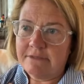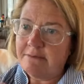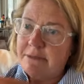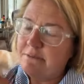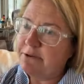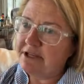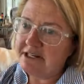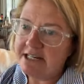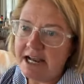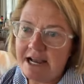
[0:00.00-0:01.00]
like people that
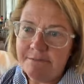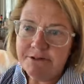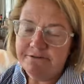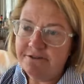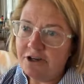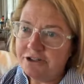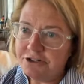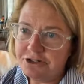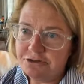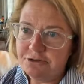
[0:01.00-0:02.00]
adopt or
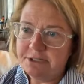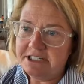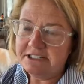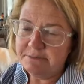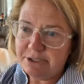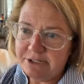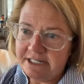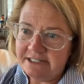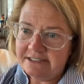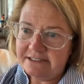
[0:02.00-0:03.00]
foster children with
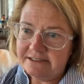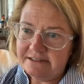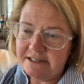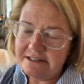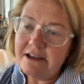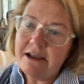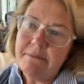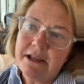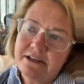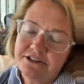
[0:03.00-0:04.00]
disabilities. No, I
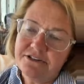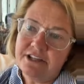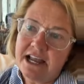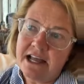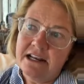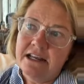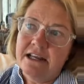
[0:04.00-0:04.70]
might could do that.